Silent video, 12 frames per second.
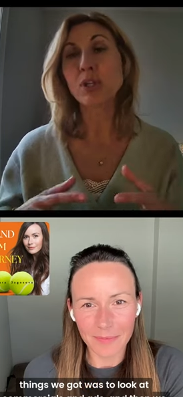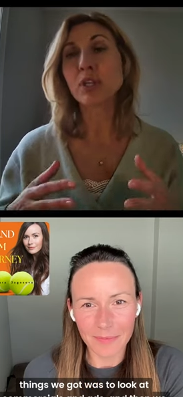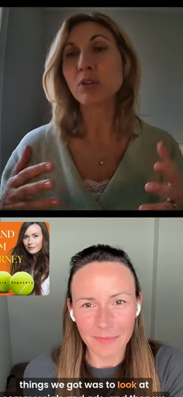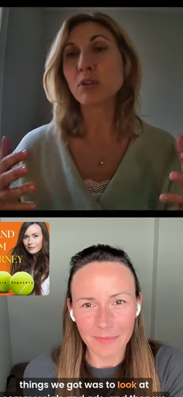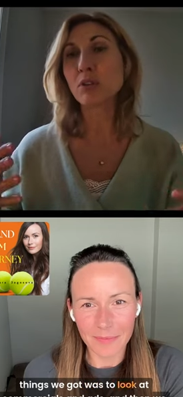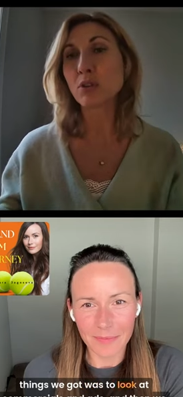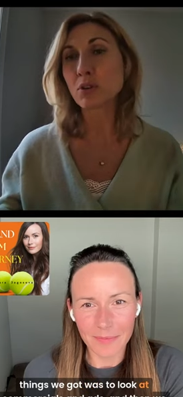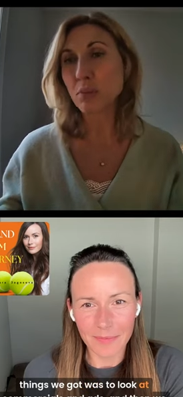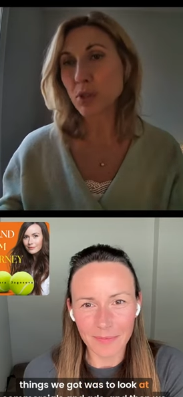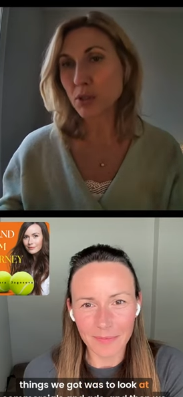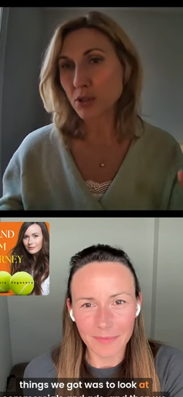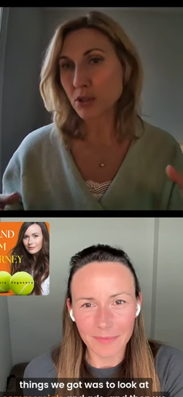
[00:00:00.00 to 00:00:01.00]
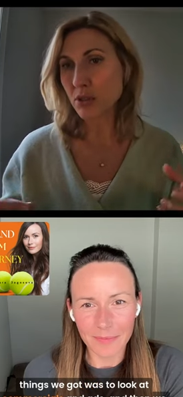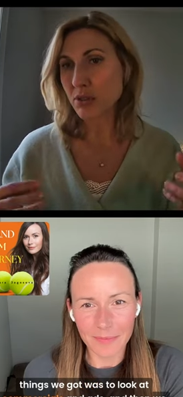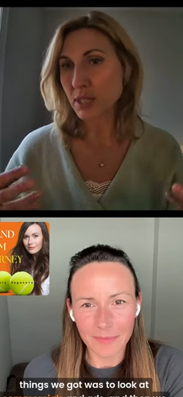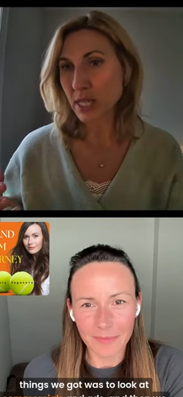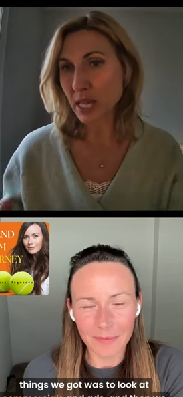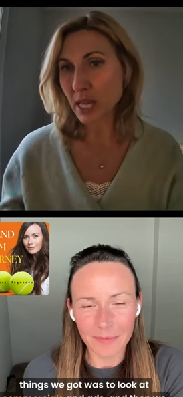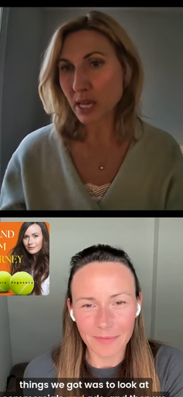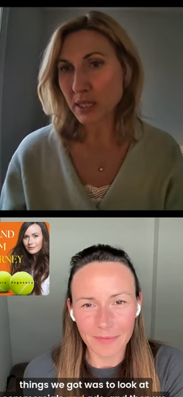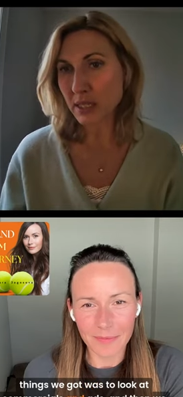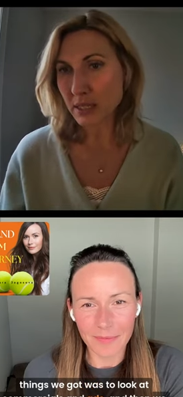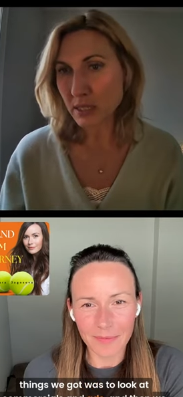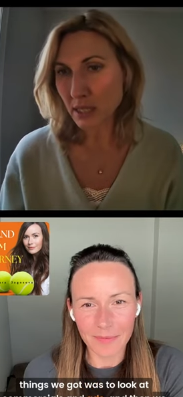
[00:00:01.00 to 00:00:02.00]
Speaker 1: look at commercials and
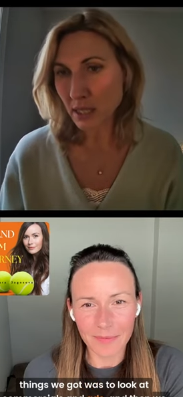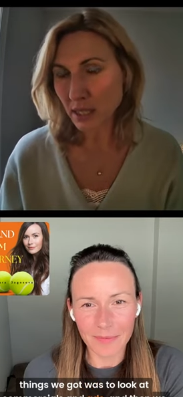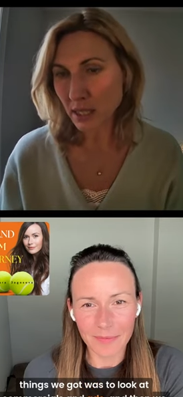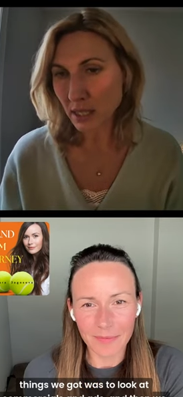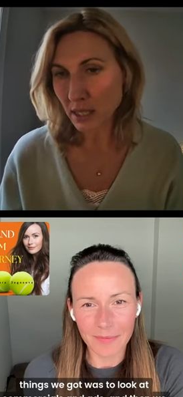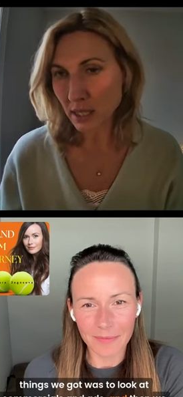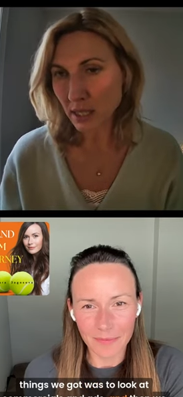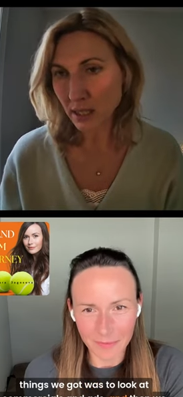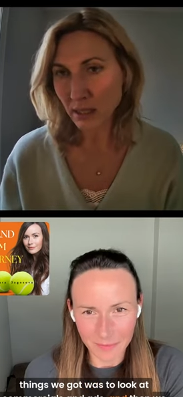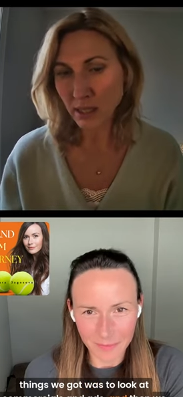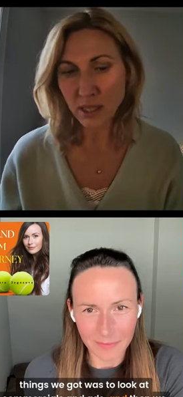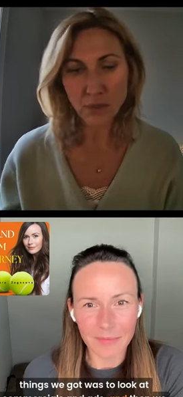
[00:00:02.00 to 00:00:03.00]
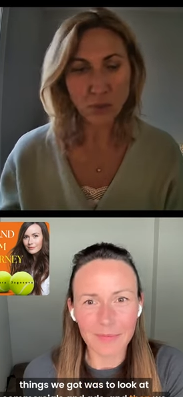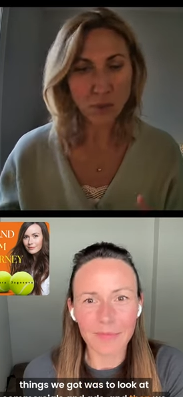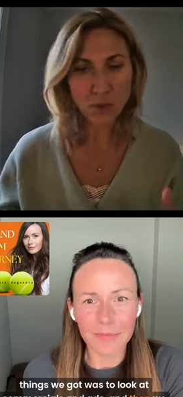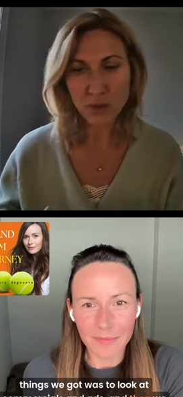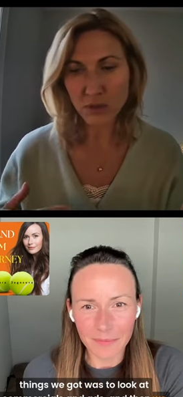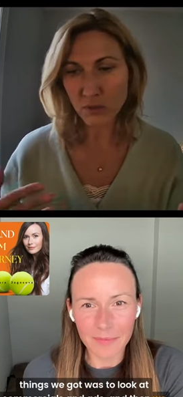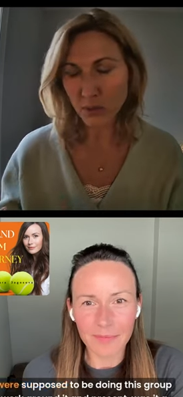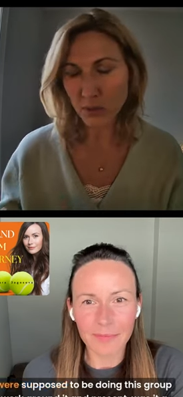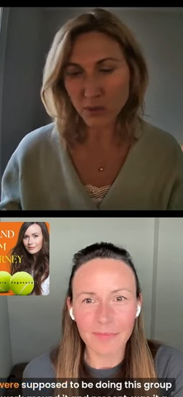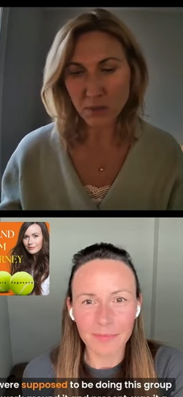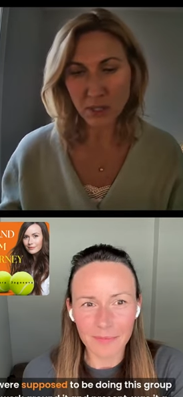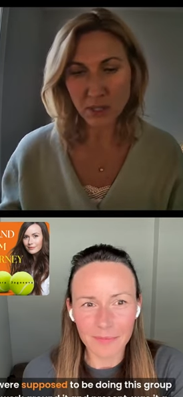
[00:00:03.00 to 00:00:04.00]
ads and, and, and then we were
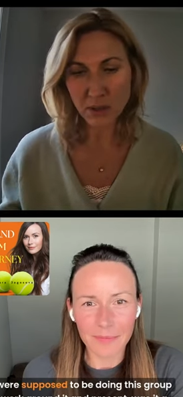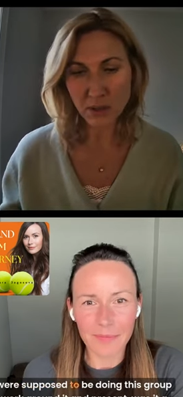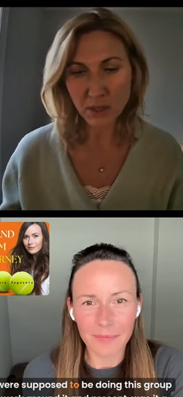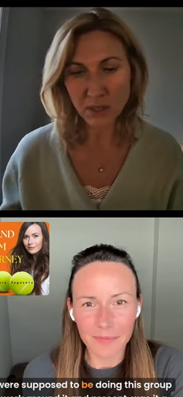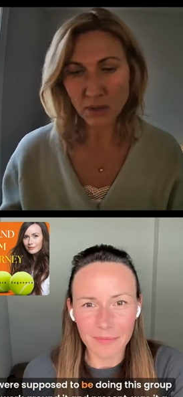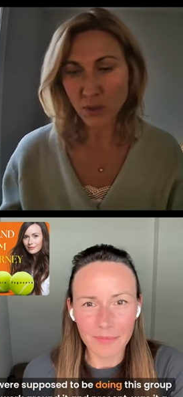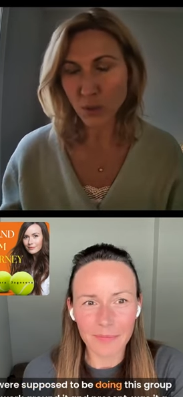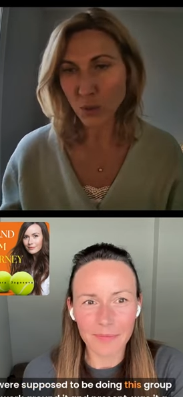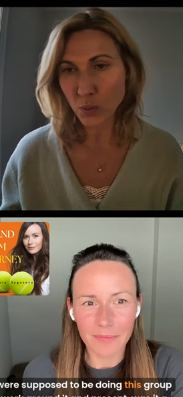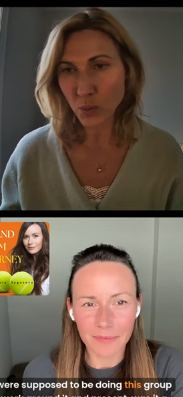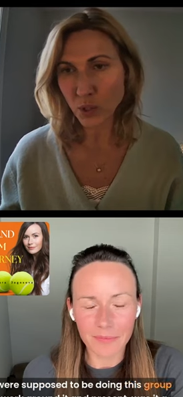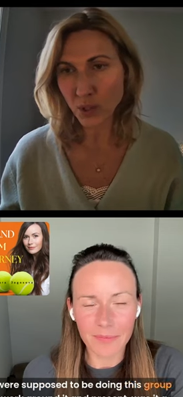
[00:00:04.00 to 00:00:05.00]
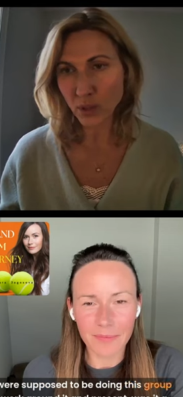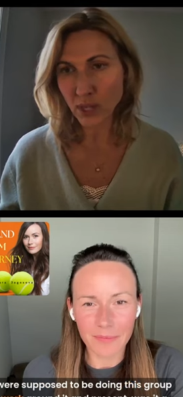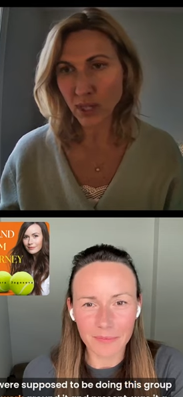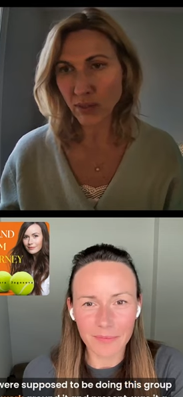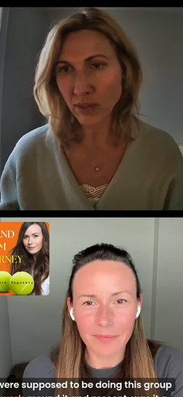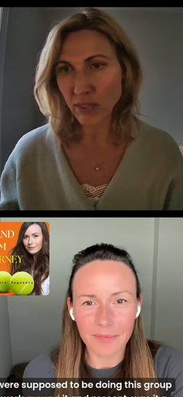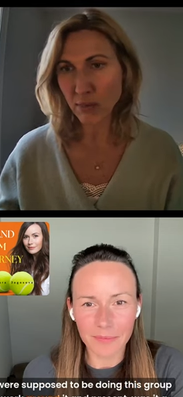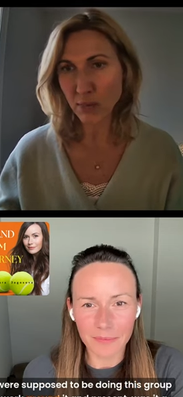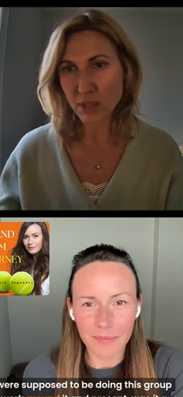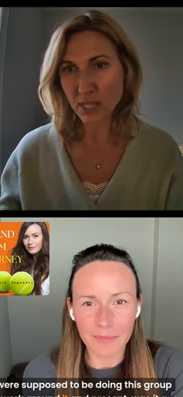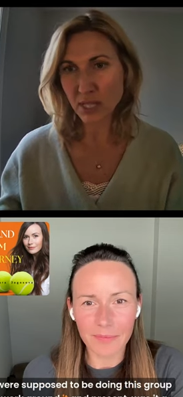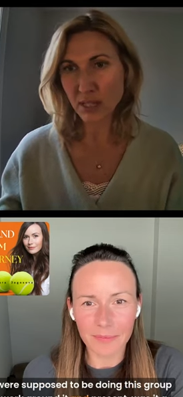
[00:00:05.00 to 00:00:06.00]
supposed to be doing this group work around
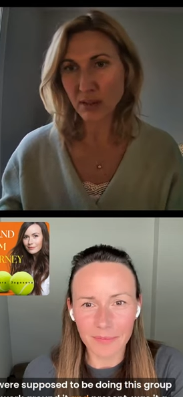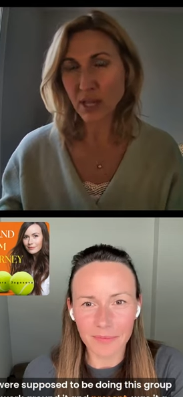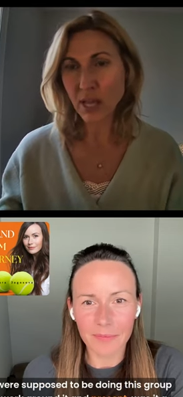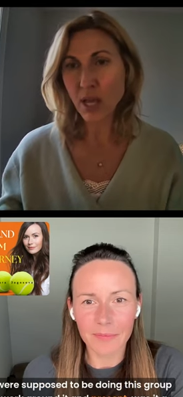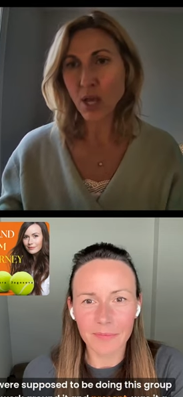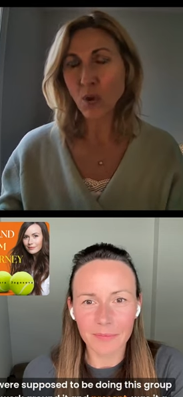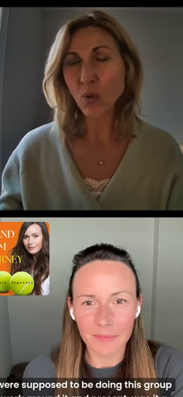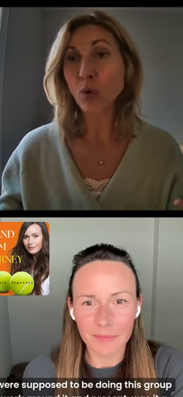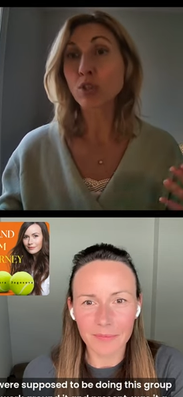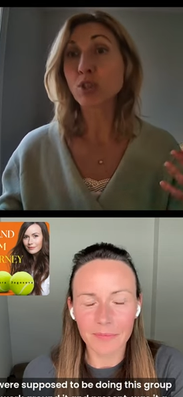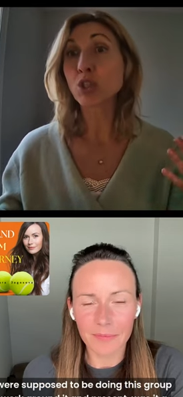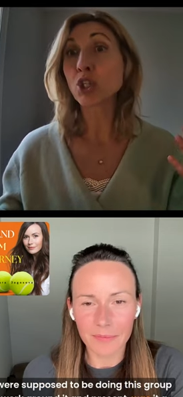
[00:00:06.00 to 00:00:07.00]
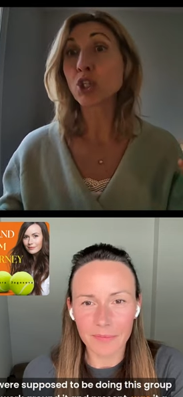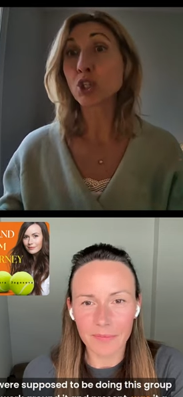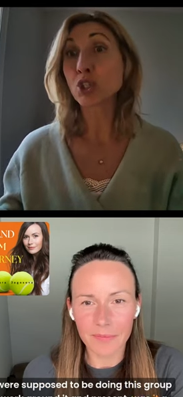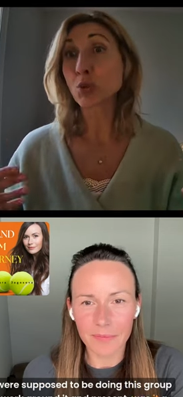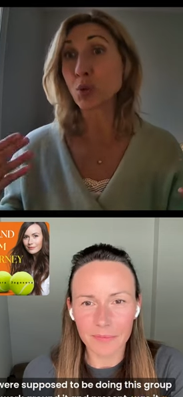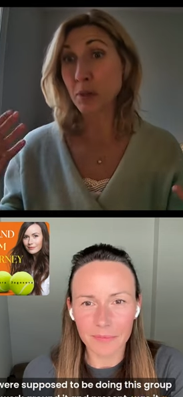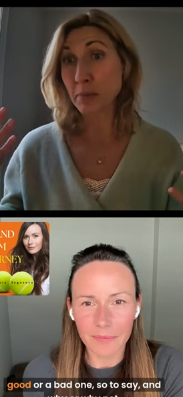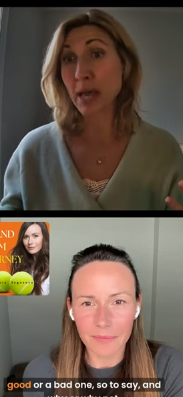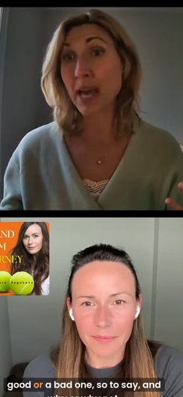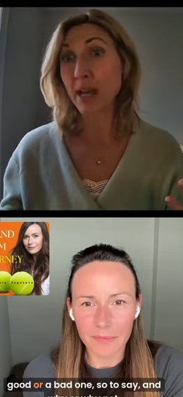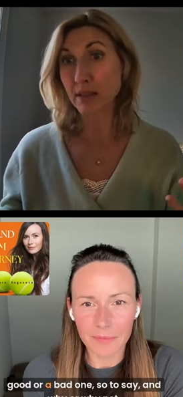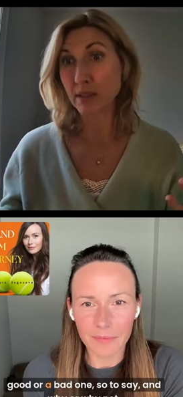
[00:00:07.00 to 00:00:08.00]
it and present was it a good
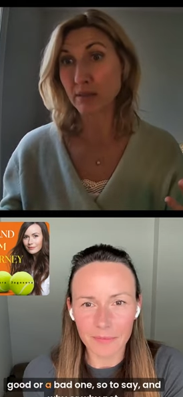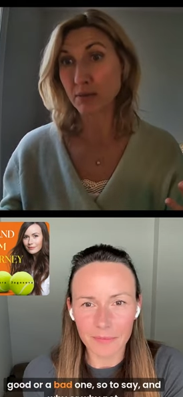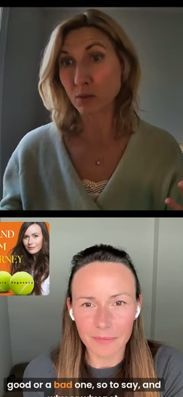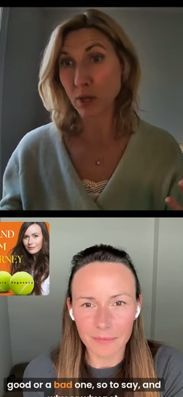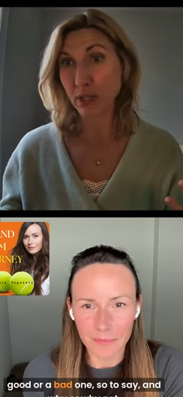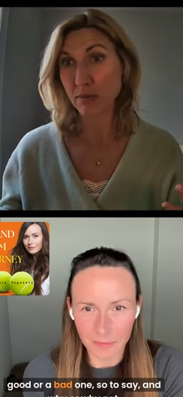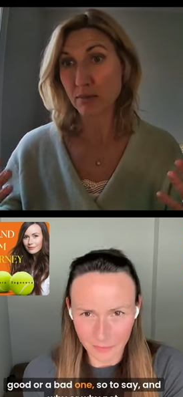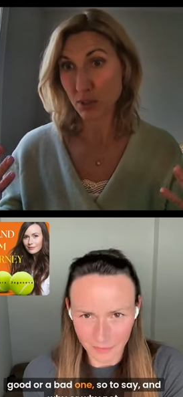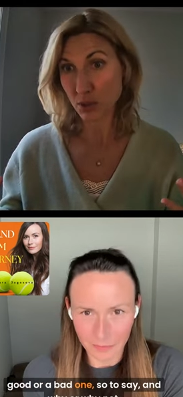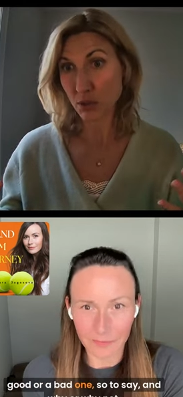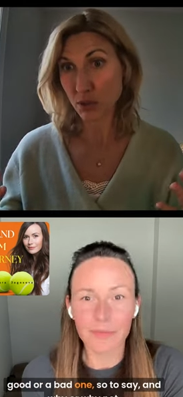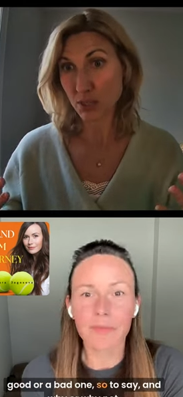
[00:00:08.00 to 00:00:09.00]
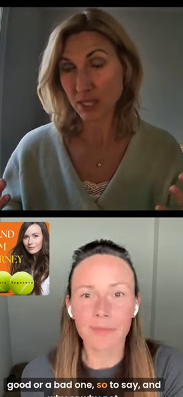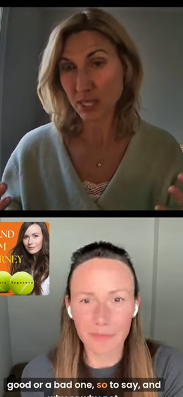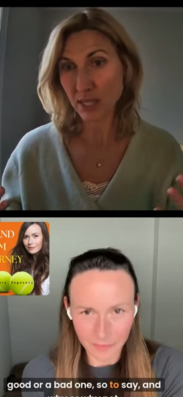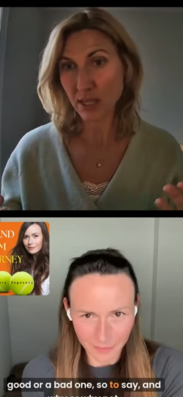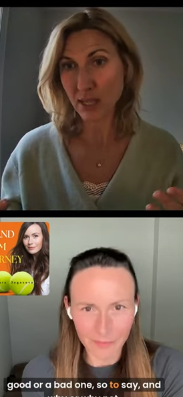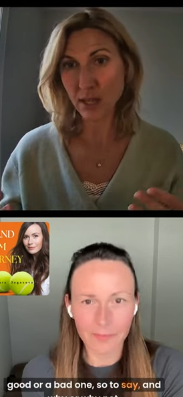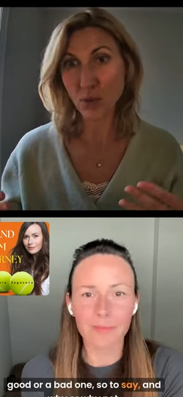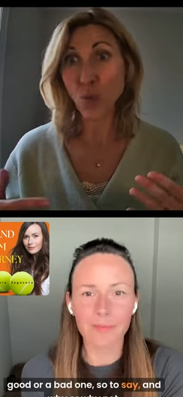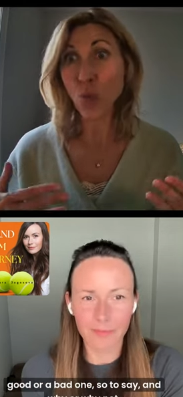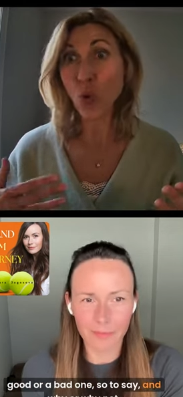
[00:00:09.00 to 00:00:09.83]
or a bad one, so to say,